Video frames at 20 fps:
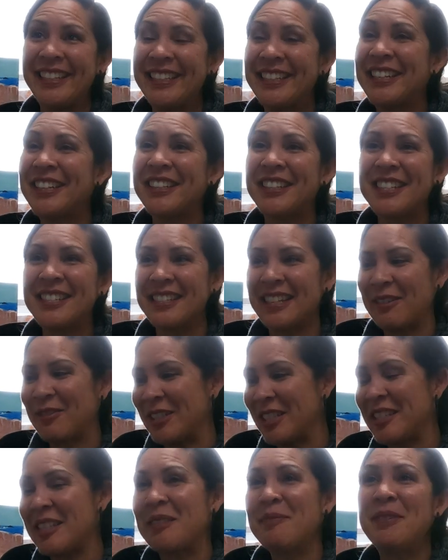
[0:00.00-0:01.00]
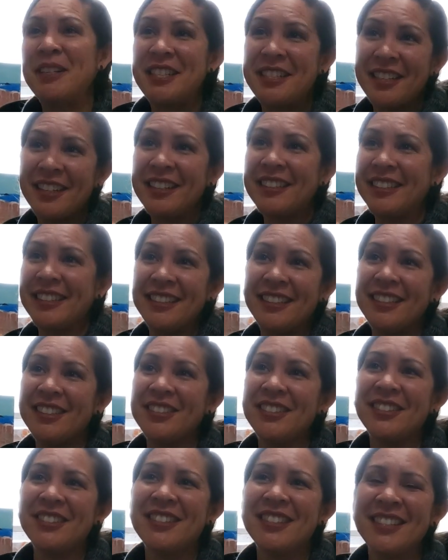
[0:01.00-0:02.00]
You know, because like we're just a bunch of ugly
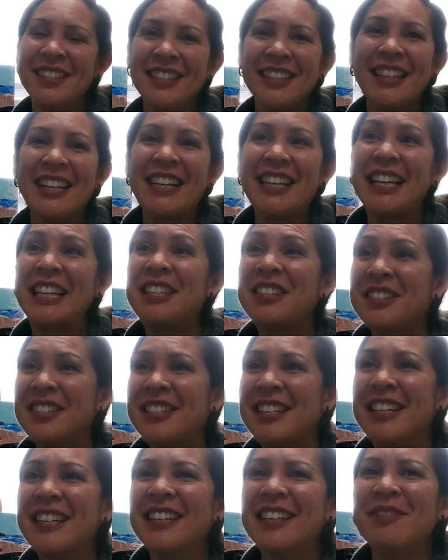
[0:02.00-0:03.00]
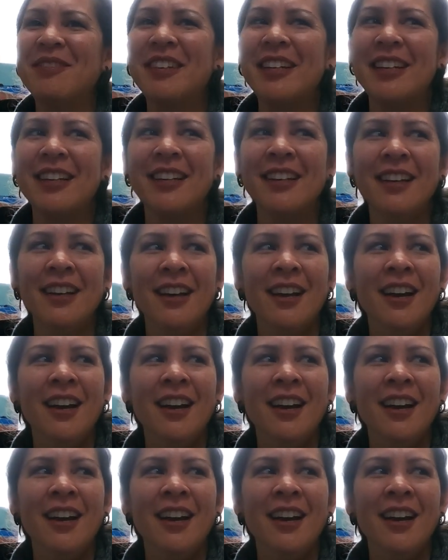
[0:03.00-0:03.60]
dudes. Like, can you sing? I'm like,